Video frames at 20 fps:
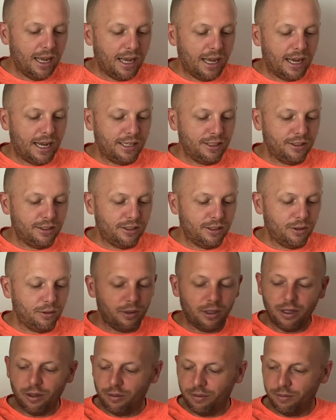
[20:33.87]
I just don't
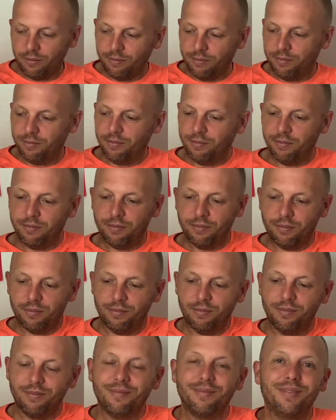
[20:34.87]
know.
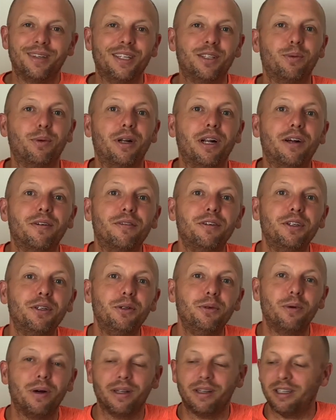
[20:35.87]
It's whatever you
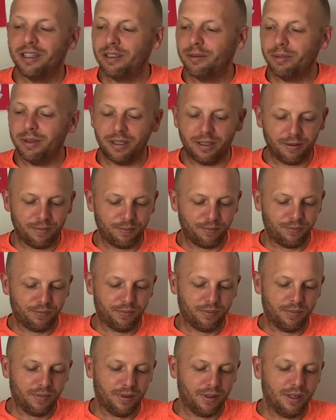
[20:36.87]
want it to be.
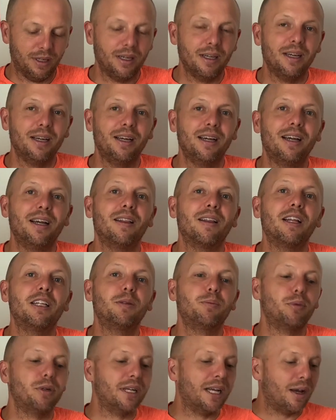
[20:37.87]
Let's
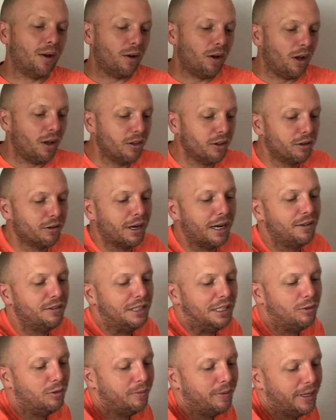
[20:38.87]
bring out all the crafts
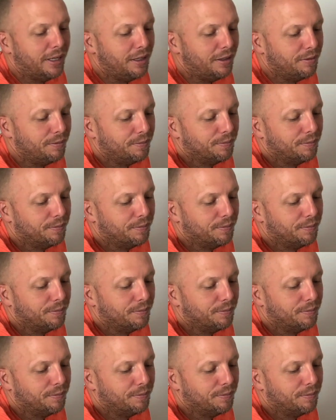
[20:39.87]
that we made.